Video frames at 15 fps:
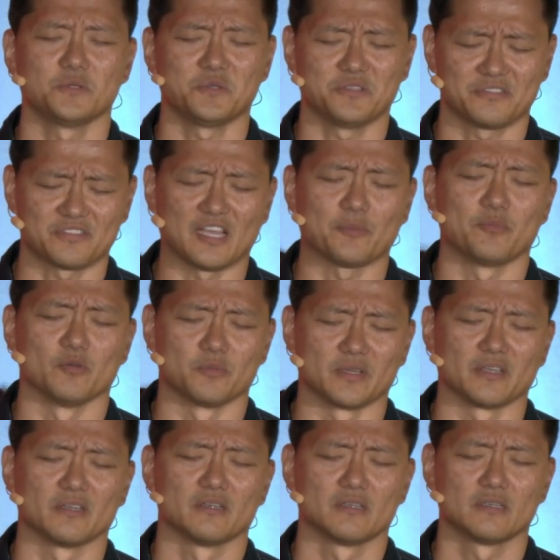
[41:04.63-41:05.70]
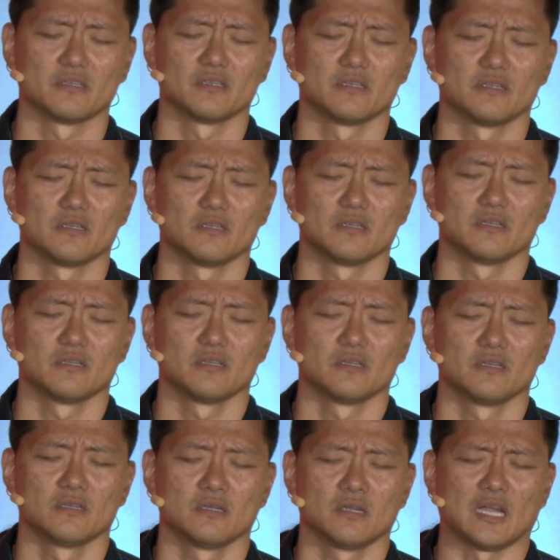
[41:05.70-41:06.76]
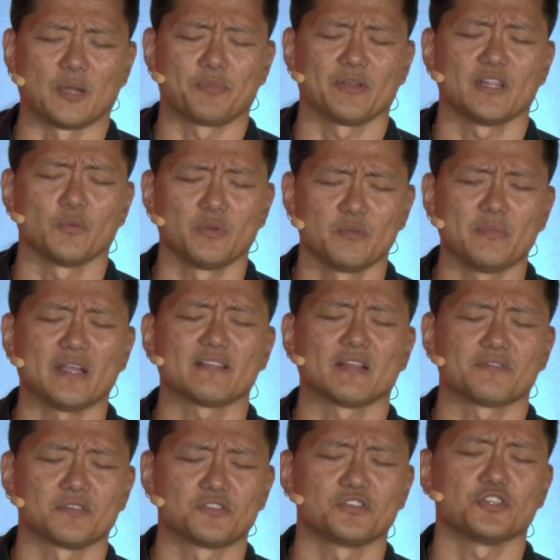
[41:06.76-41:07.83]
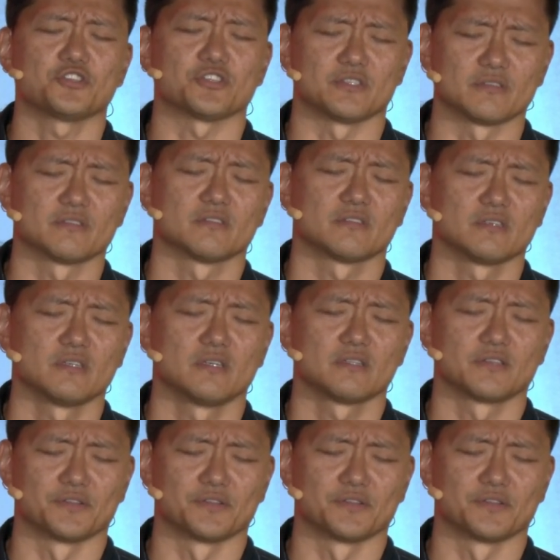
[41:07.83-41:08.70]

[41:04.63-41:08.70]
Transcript: disciple me? I pray that we'd make that decision to